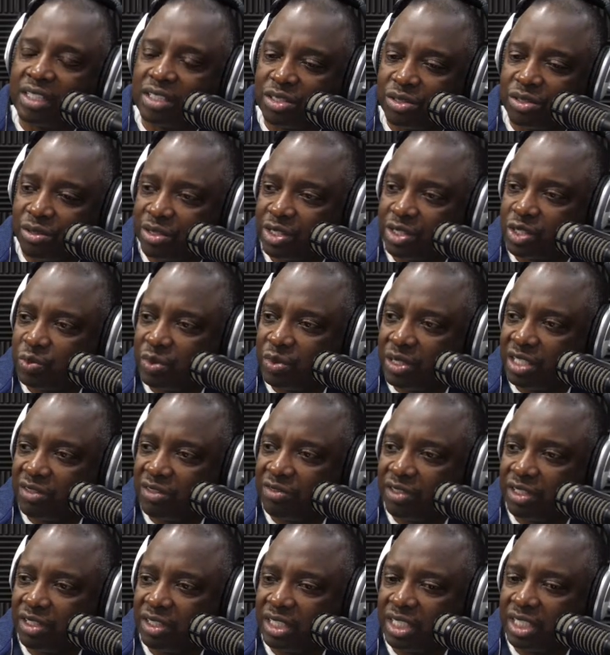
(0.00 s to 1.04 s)
so to speak,
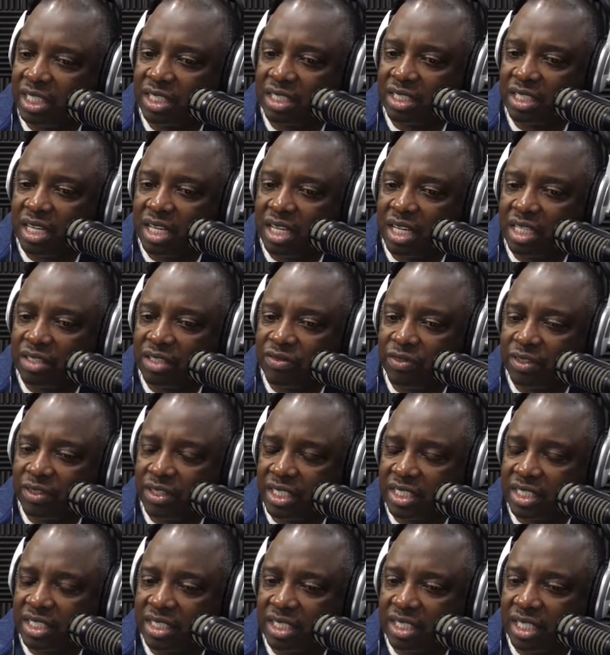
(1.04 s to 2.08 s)
for this
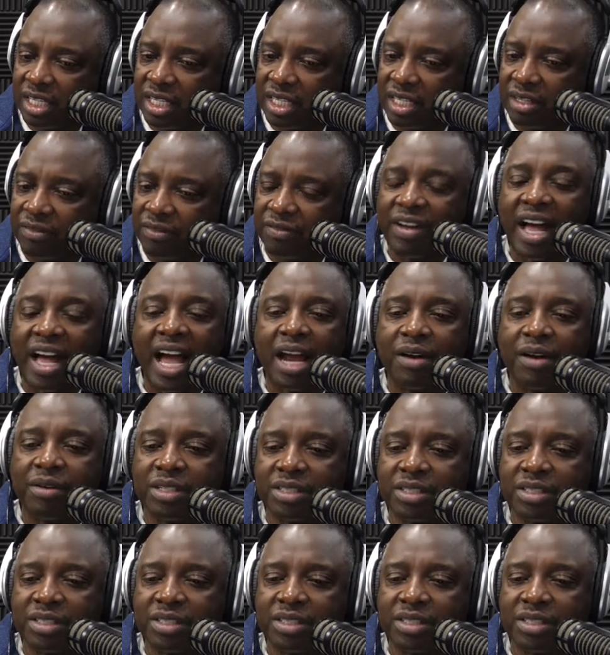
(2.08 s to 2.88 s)
virus.